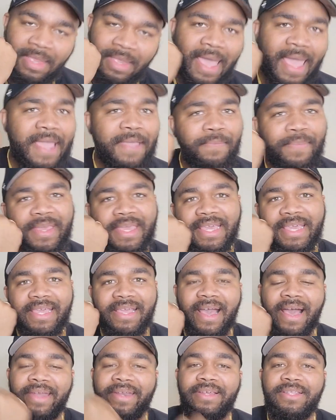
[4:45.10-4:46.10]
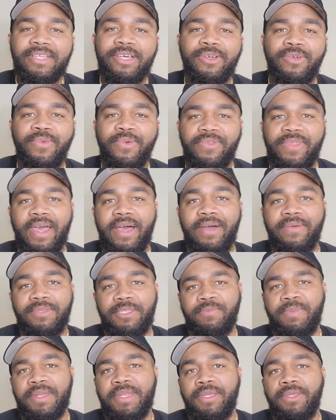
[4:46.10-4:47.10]
AP kind of look without
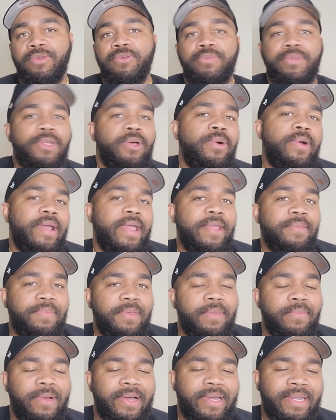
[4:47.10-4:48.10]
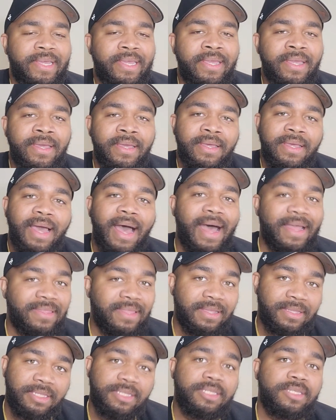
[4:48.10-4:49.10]
spending Hublot or AP money, I
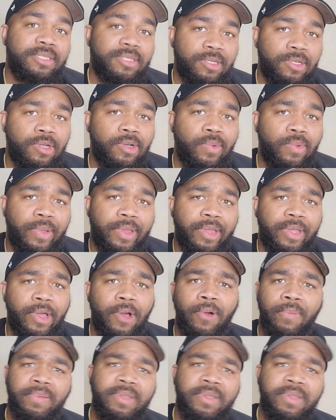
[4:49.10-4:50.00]
think this is a good way to go.